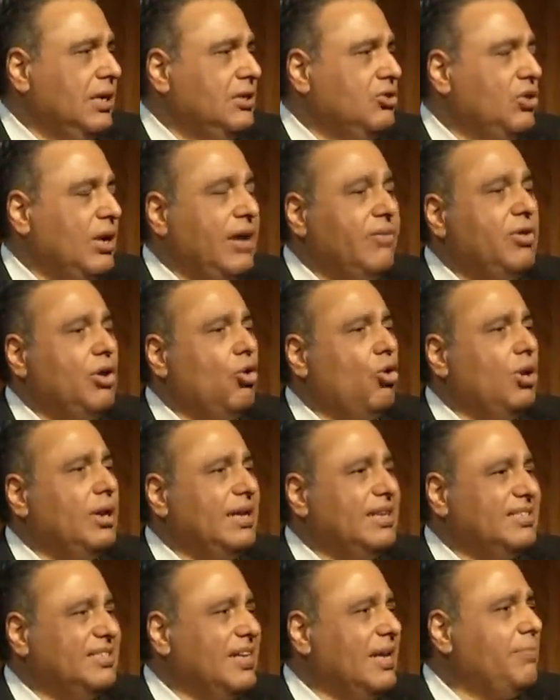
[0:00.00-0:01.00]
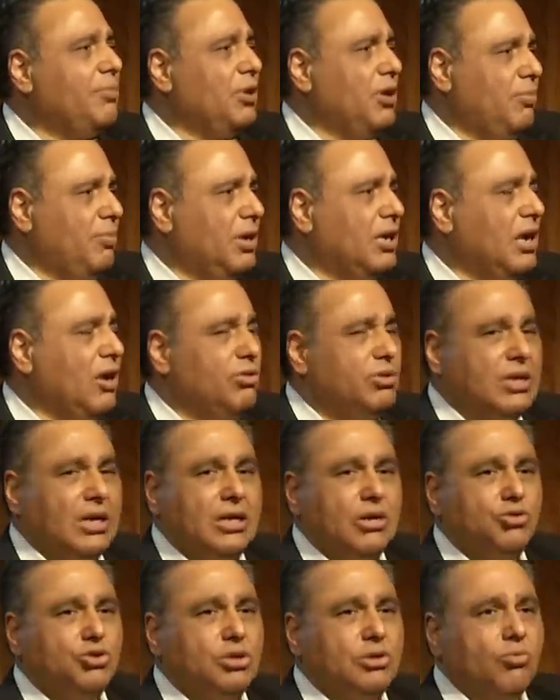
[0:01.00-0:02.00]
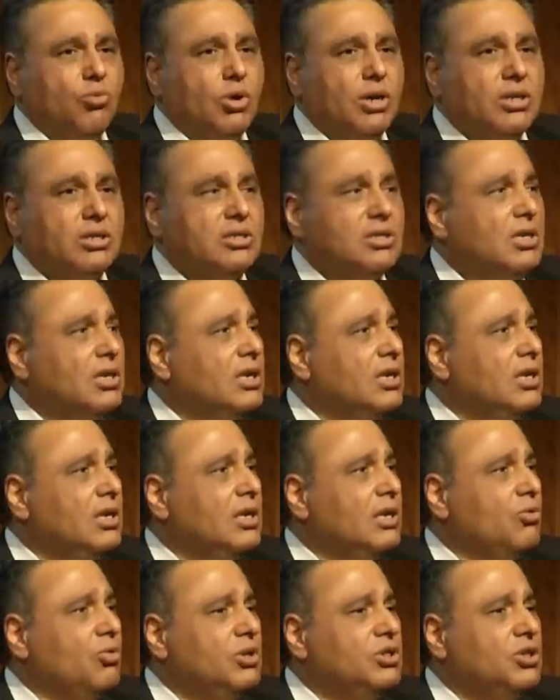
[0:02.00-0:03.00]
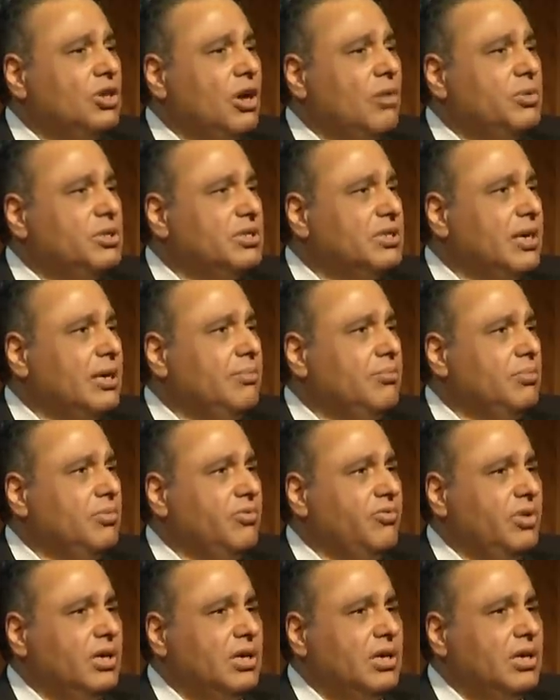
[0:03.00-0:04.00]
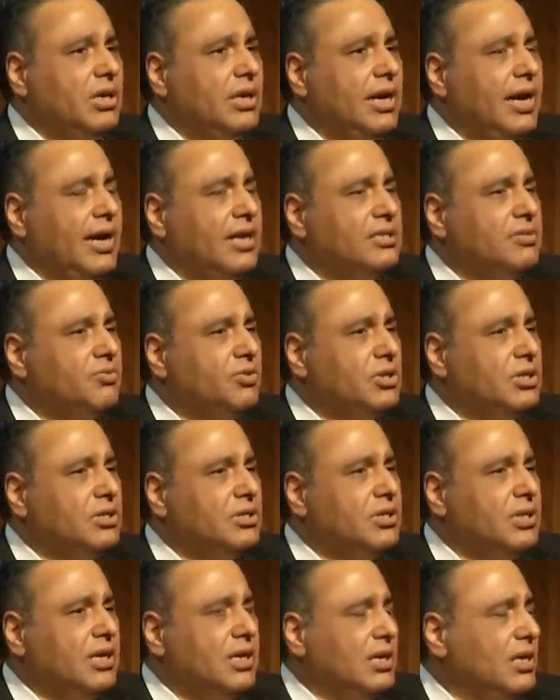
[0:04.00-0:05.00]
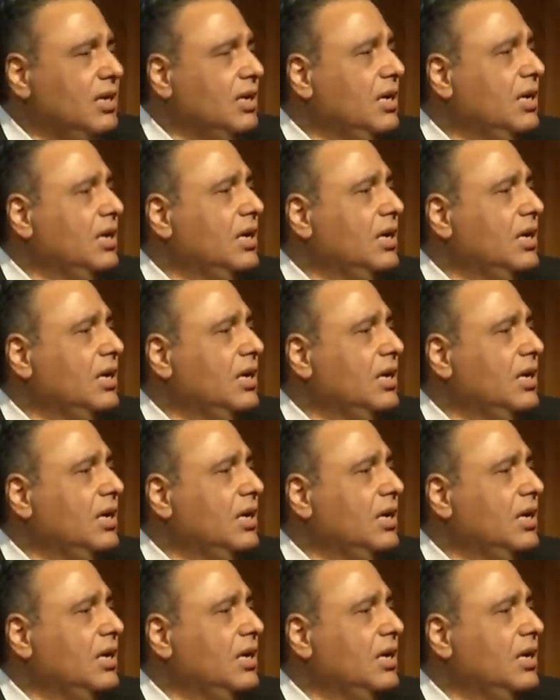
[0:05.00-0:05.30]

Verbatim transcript: So I have a whole example about how dilution works. A question how much time Vicky has for this thing.